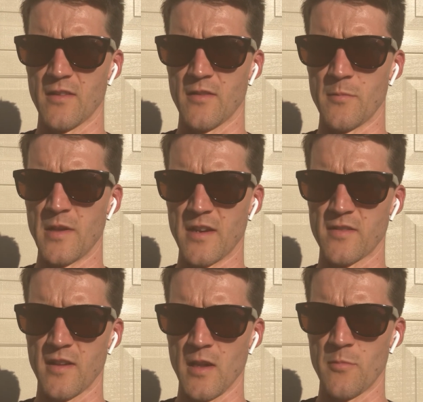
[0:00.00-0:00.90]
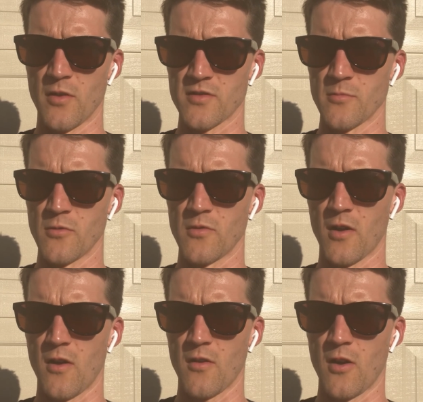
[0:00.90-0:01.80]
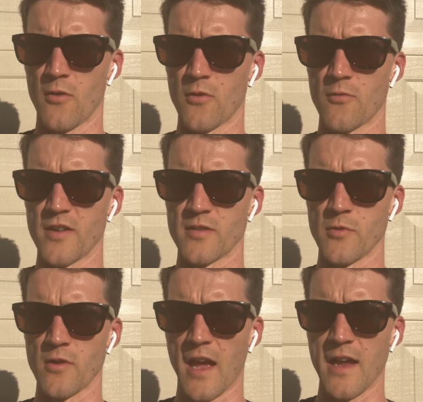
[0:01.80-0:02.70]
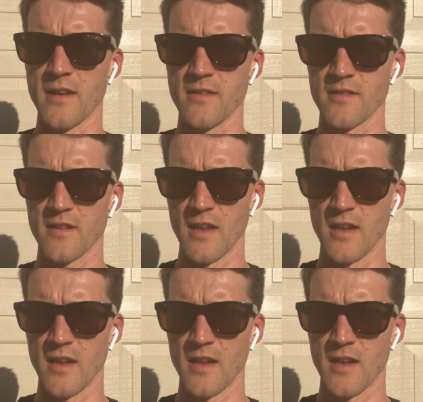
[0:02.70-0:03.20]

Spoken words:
the biggest gear possible to hold a reasonable cadence,